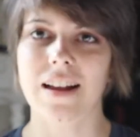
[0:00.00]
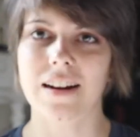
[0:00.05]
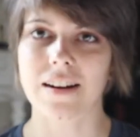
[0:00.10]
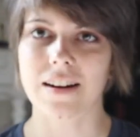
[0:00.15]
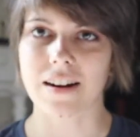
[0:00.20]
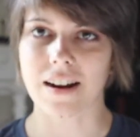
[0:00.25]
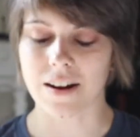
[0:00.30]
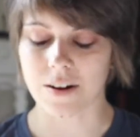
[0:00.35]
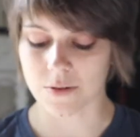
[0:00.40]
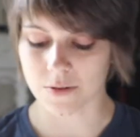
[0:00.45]
in
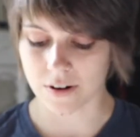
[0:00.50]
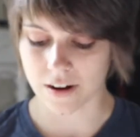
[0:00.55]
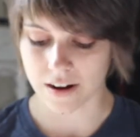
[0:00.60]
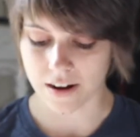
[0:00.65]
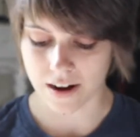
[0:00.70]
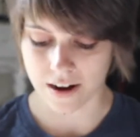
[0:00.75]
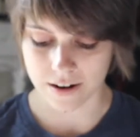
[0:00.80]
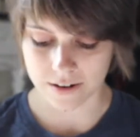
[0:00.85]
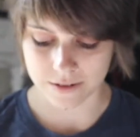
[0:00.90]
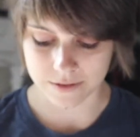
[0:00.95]
and out right
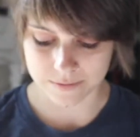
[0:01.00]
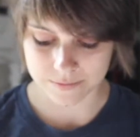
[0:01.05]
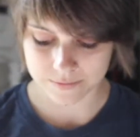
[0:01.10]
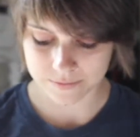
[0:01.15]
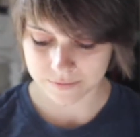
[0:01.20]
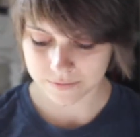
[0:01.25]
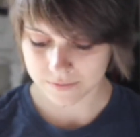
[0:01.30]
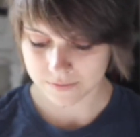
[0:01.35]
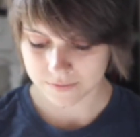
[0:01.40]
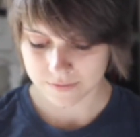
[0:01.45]
now.
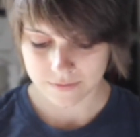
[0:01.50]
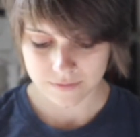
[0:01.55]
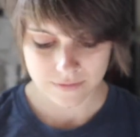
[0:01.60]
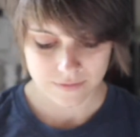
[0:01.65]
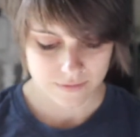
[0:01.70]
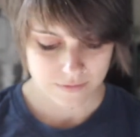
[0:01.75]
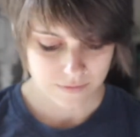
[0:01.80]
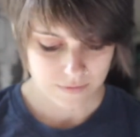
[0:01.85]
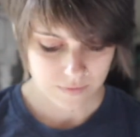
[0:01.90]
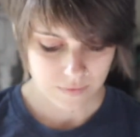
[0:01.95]

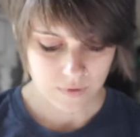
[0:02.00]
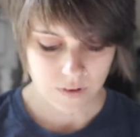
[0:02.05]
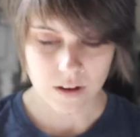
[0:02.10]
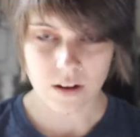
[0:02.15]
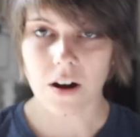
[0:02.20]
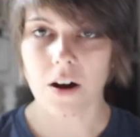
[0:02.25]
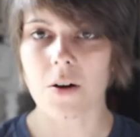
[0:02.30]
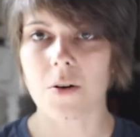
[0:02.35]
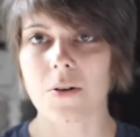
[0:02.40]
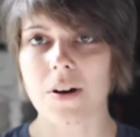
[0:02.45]

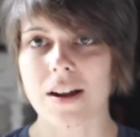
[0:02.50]
Au